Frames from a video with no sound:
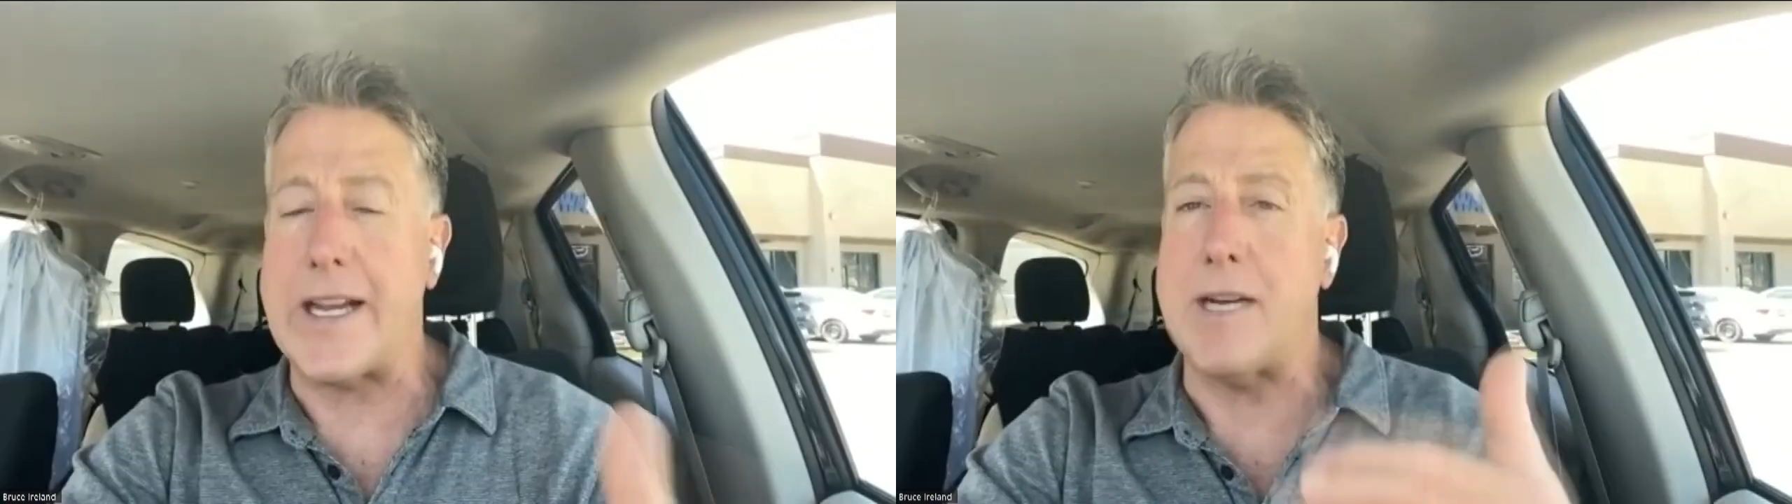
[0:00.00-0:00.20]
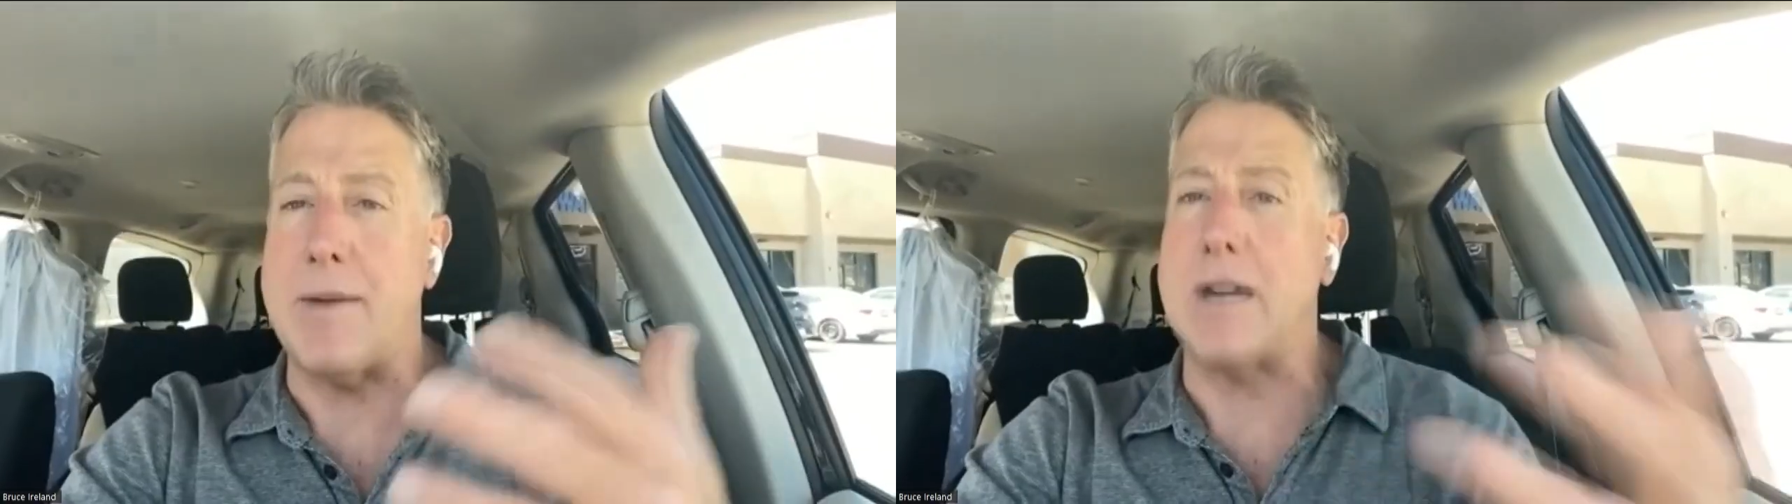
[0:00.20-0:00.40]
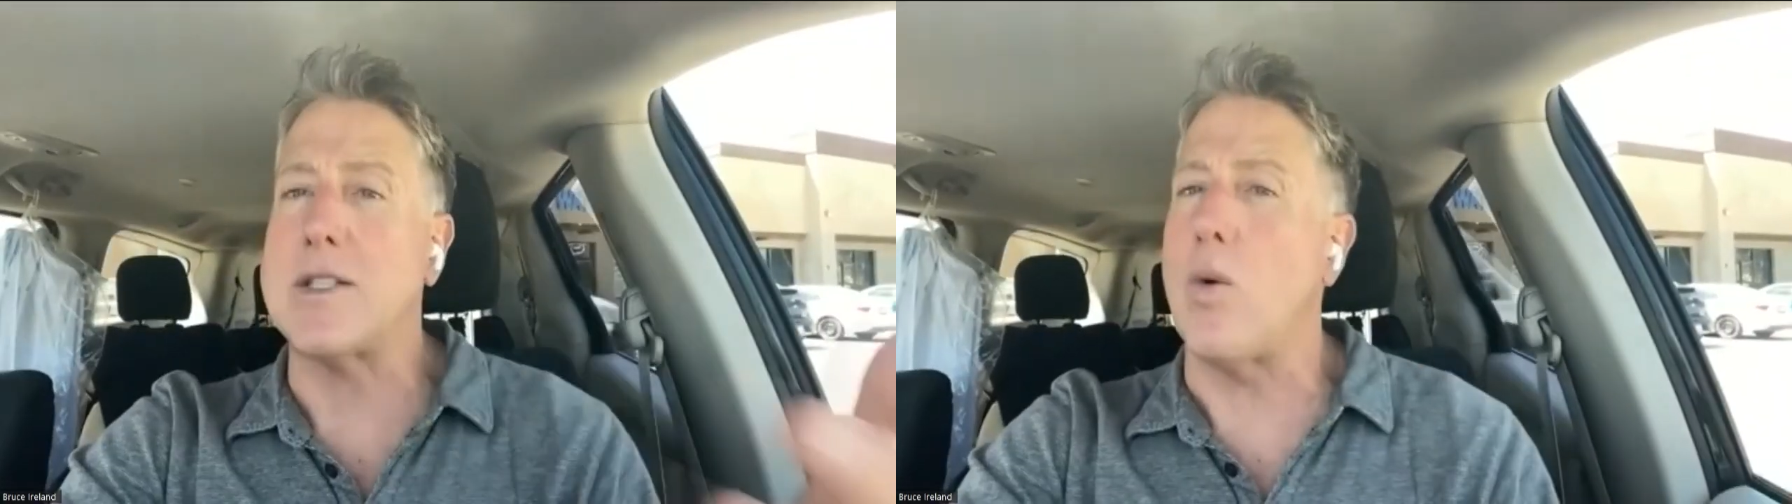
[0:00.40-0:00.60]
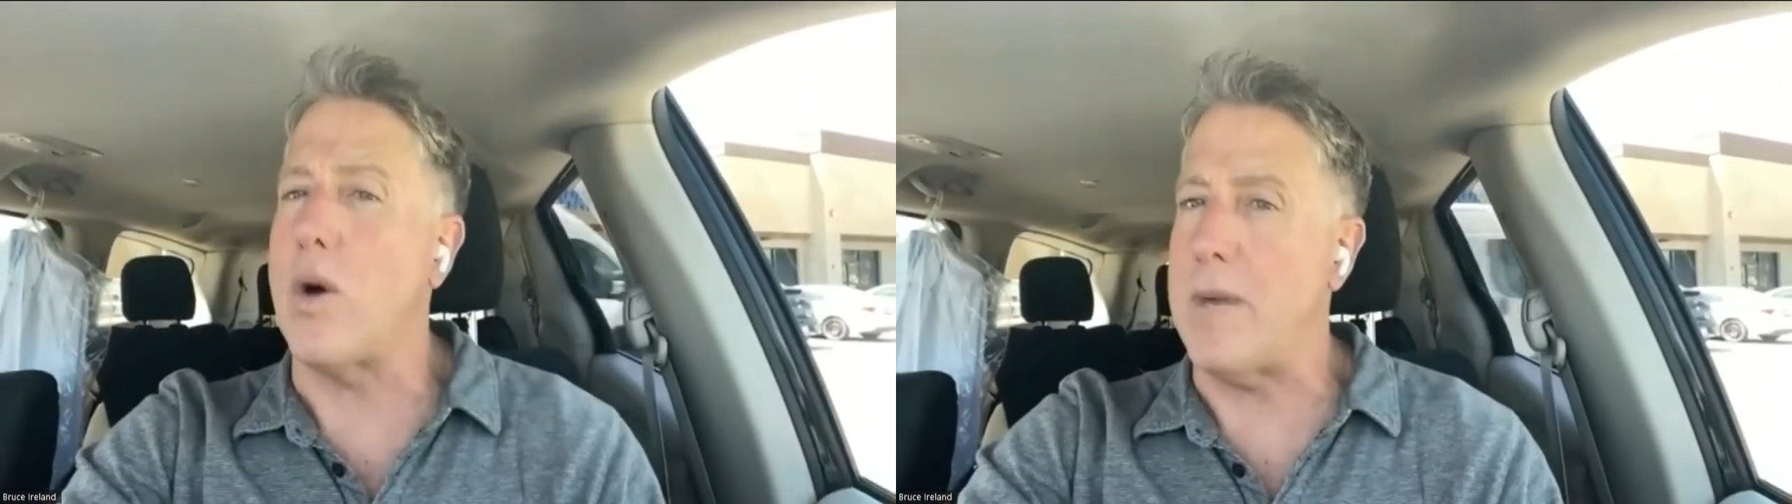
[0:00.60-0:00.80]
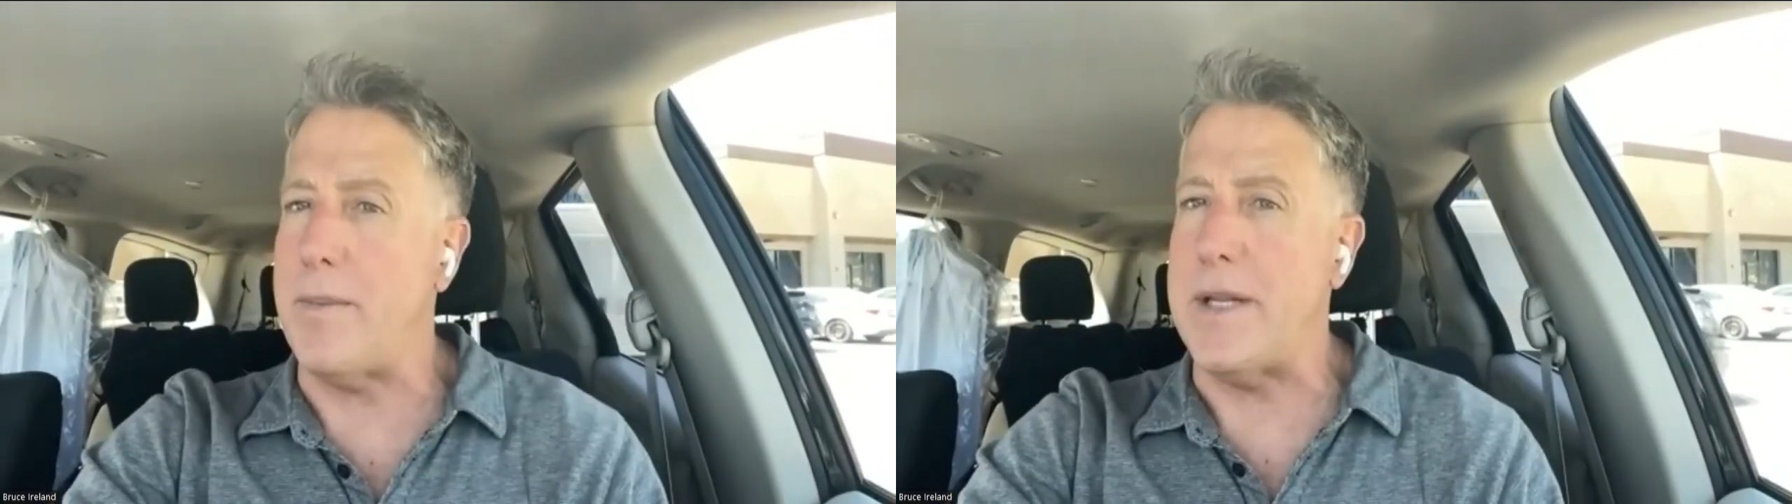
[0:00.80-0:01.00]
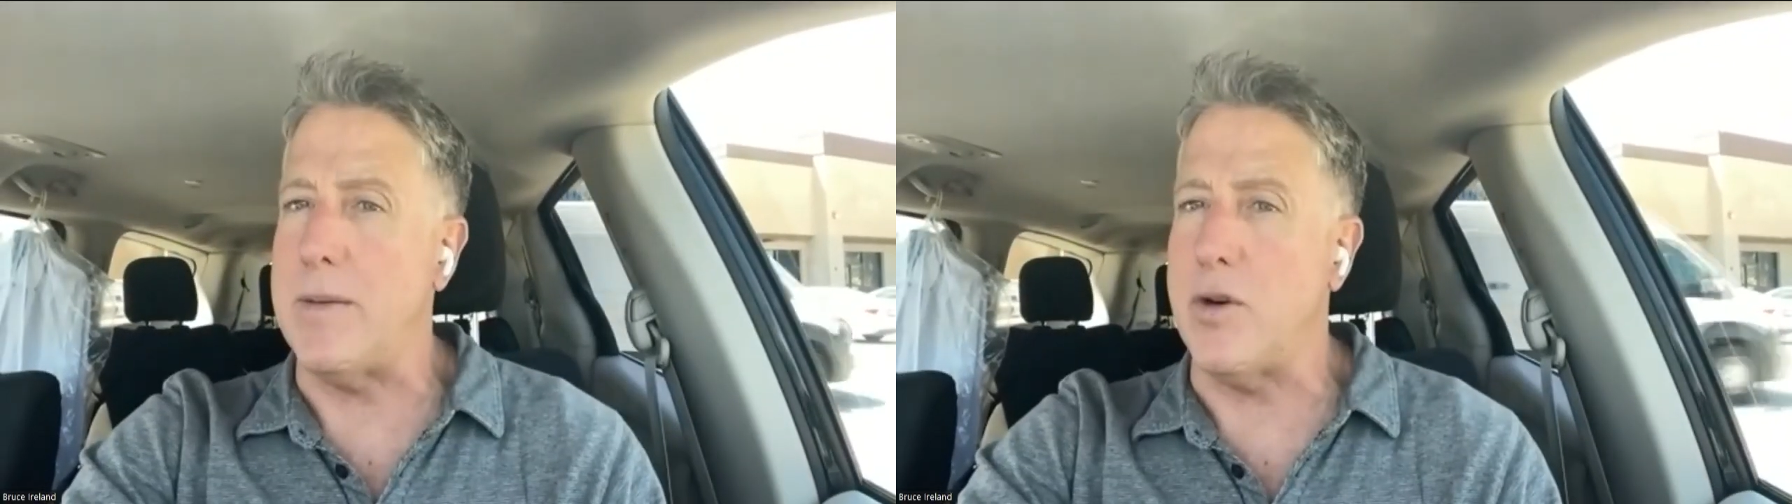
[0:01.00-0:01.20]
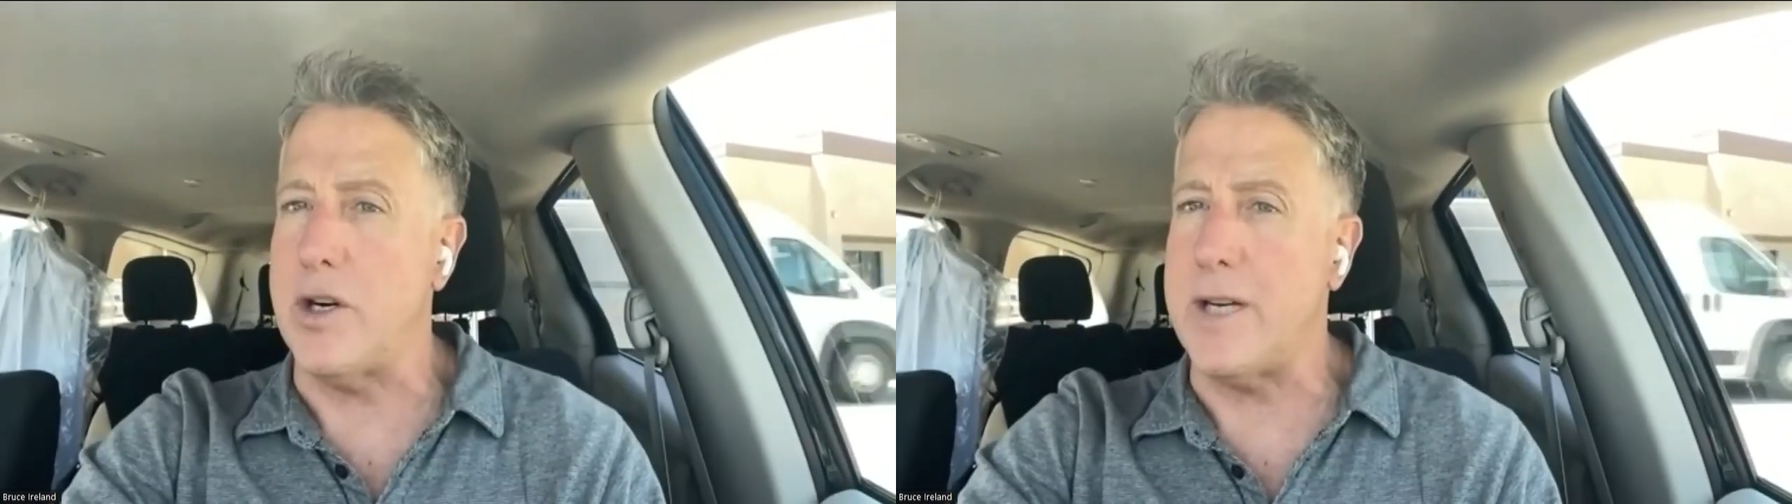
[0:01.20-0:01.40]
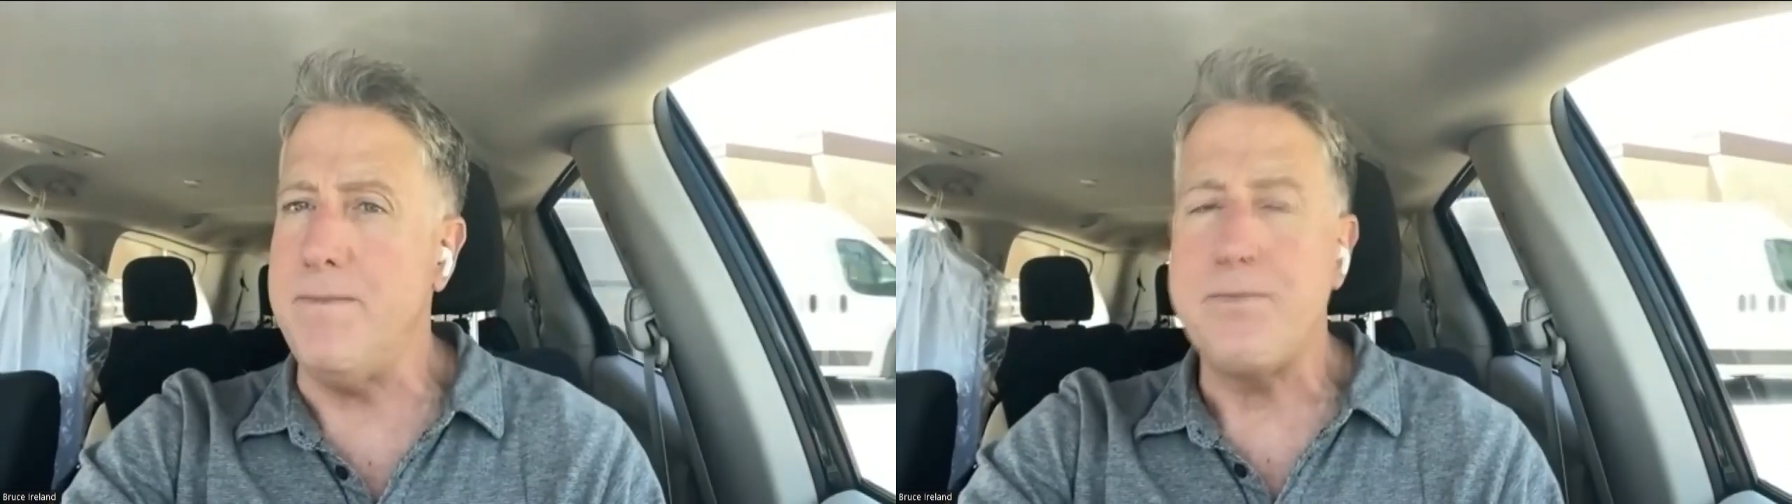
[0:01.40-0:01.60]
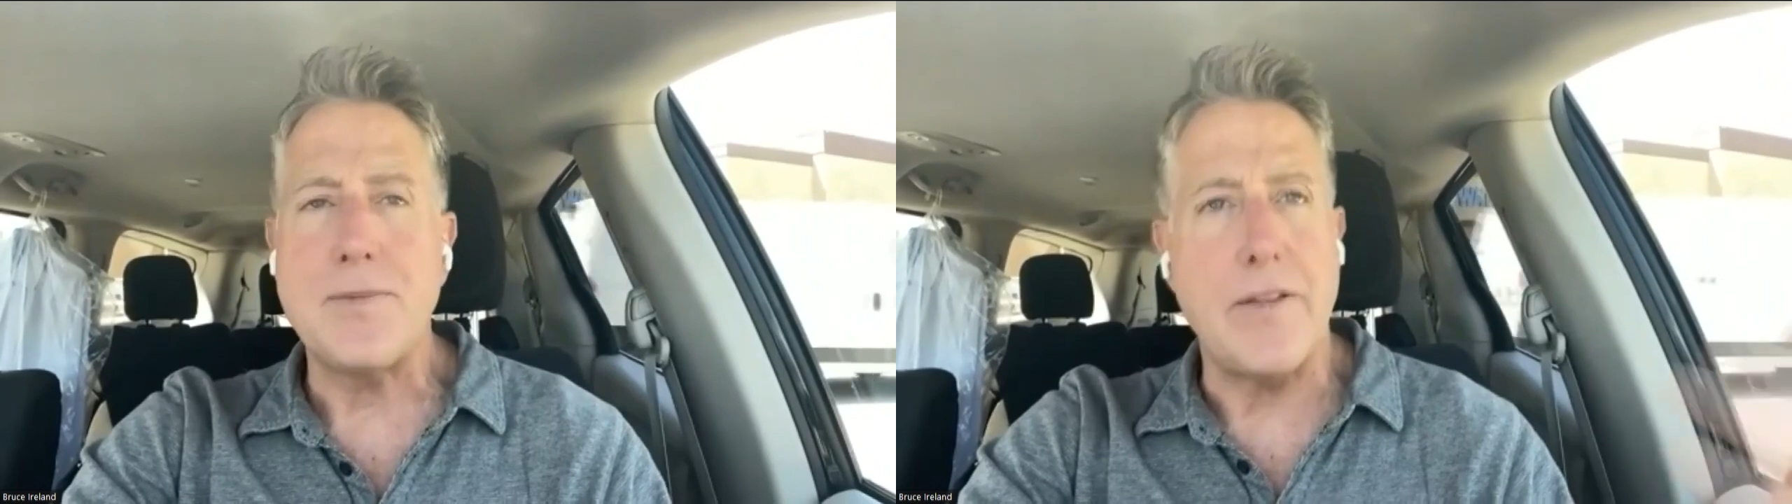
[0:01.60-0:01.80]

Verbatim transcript: They come out to warm up in the morning.